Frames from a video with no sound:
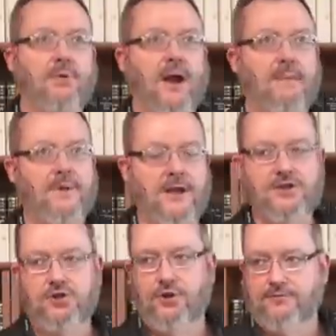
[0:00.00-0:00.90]
prime
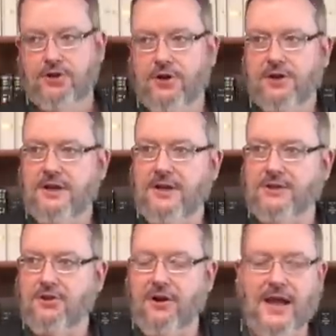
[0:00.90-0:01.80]
minister of Turkey
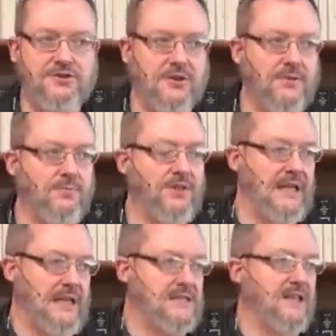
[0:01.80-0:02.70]
that they're actually
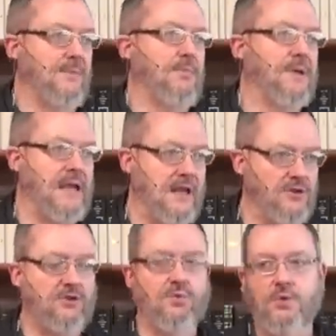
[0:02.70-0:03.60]
within Islam are beginning
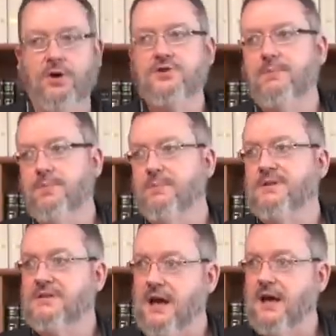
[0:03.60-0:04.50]
to worship him
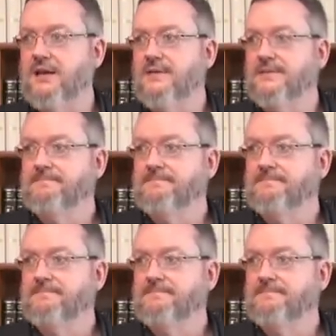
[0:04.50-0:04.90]
as God.